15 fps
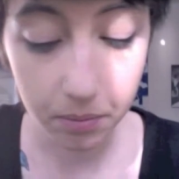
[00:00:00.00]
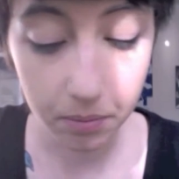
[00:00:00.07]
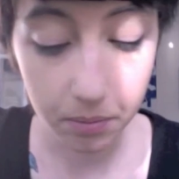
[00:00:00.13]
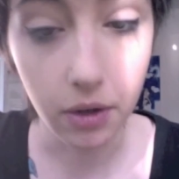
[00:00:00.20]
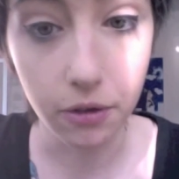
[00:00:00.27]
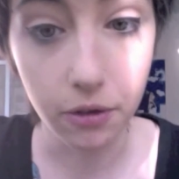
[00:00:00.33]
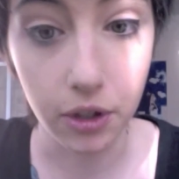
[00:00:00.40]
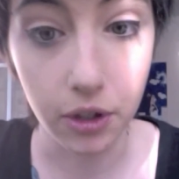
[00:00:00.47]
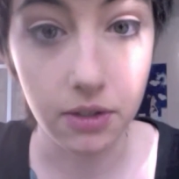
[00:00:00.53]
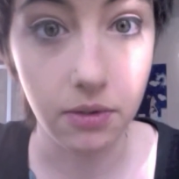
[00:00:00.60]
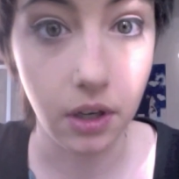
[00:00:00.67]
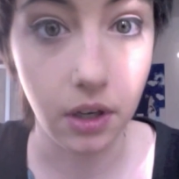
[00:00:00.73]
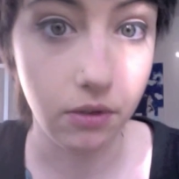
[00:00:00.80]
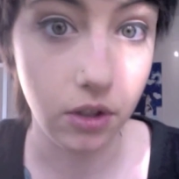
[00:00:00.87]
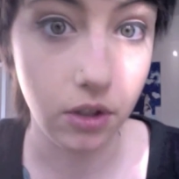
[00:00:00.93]
But of course,
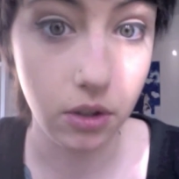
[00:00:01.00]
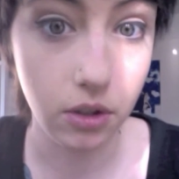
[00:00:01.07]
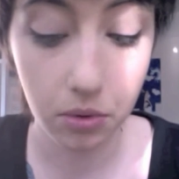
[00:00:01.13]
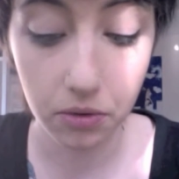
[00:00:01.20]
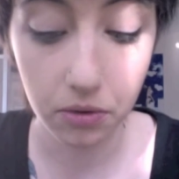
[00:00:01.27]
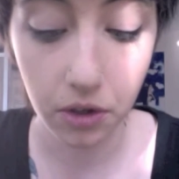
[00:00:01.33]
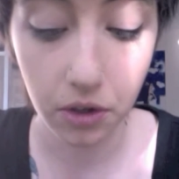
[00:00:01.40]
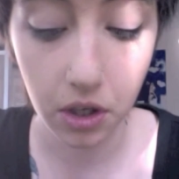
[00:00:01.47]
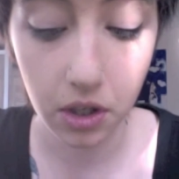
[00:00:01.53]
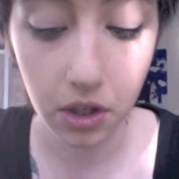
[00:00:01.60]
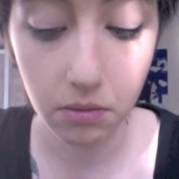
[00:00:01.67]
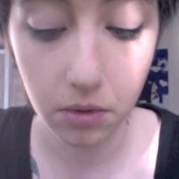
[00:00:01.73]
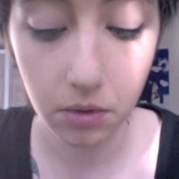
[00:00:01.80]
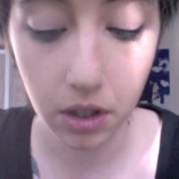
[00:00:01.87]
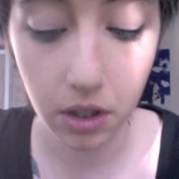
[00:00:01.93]
whatever you prefer,
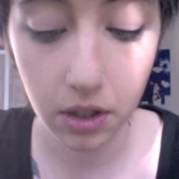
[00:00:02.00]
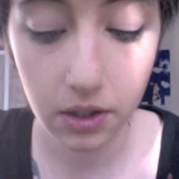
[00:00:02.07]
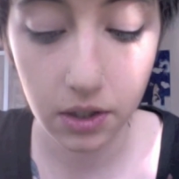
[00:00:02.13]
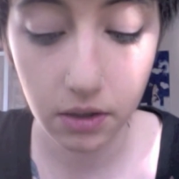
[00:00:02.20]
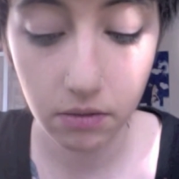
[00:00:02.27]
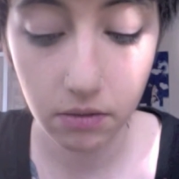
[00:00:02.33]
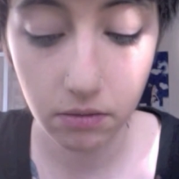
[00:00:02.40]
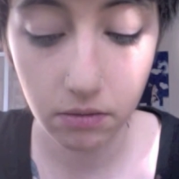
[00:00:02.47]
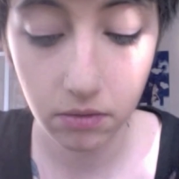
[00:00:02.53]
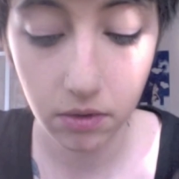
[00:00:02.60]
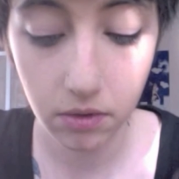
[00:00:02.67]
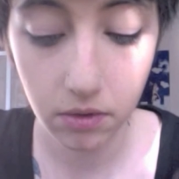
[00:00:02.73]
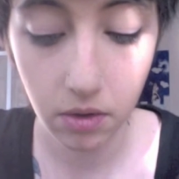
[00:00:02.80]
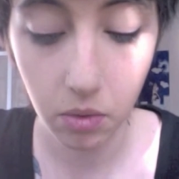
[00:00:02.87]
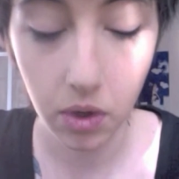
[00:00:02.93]
it works.
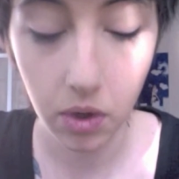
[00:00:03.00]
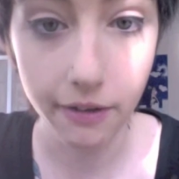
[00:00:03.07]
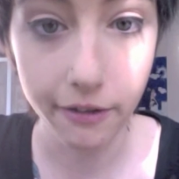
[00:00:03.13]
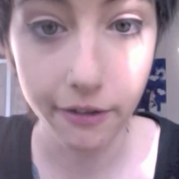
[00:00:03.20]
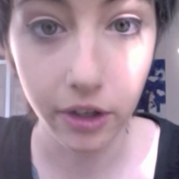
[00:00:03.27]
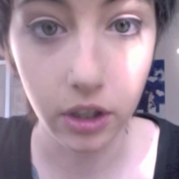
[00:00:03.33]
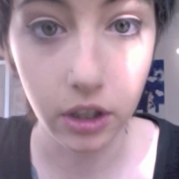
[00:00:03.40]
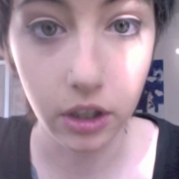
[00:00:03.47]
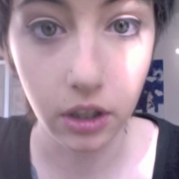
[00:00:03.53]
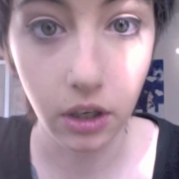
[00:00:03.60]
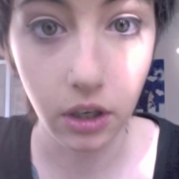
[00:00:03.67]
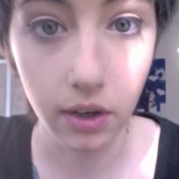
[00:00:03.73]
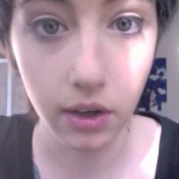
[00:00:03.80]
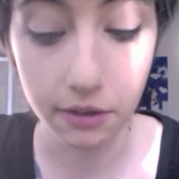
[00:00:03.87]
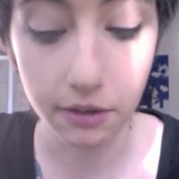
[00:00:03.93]
Whatever look you're
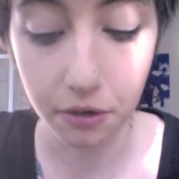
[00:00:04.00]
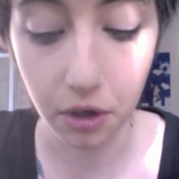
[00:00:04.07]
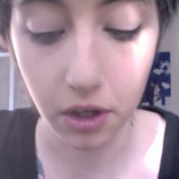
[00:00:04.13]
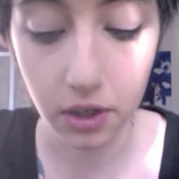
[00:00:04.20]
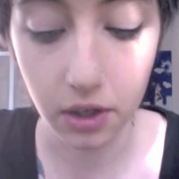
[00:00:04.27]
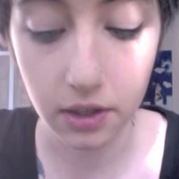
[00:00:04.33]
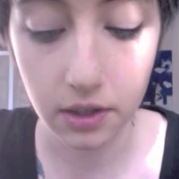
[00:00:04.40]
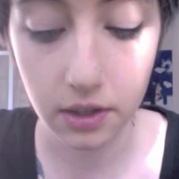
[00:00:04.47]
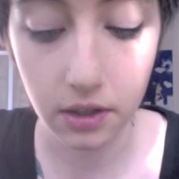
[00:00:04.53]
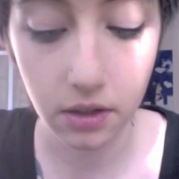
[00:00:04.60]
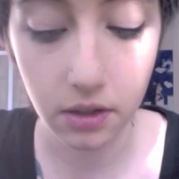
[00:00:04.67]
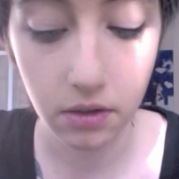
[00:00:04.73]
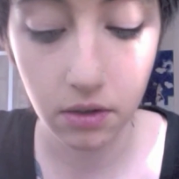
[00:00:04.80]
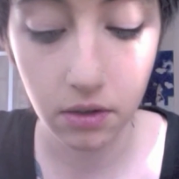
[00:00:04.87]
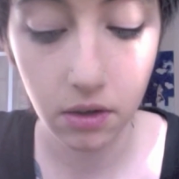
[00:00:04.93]
going for is
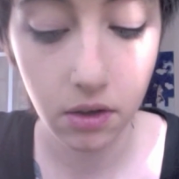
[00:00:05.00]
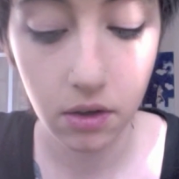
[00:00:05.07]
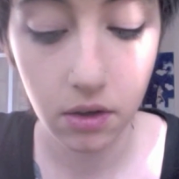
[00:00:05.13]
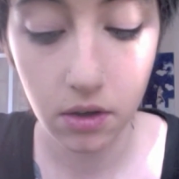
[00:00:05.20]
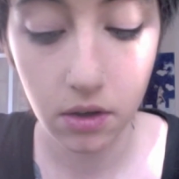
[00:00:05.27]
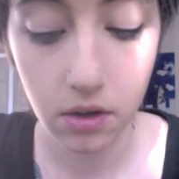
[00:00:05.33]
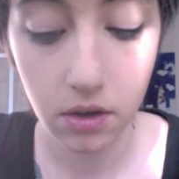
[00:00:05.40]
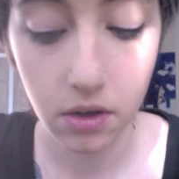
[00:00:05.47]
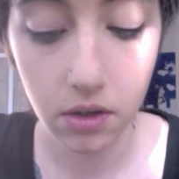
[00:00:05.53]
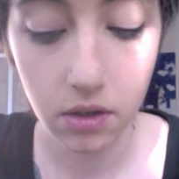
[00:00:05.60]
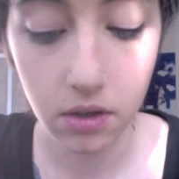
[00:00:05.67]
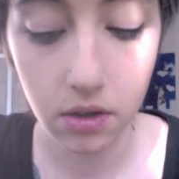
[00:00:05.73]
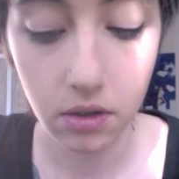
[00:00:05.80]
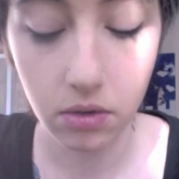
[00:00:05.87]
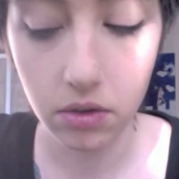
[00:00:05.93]

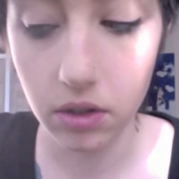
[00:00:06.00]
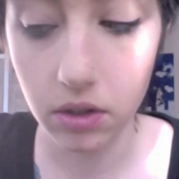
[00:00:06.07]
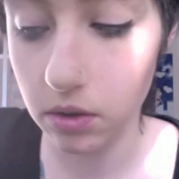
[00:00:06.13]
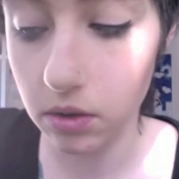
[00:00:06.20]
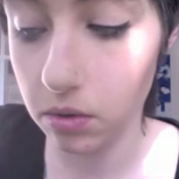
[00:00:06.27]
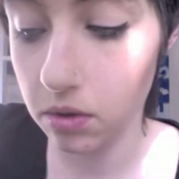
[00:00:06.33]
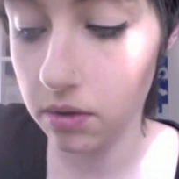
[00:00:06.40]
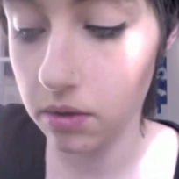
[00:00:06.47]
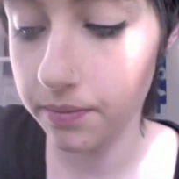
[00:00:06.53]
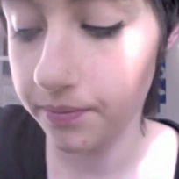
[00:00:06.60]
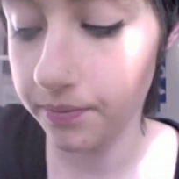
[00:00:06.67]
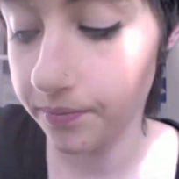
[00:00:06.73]
totally cool.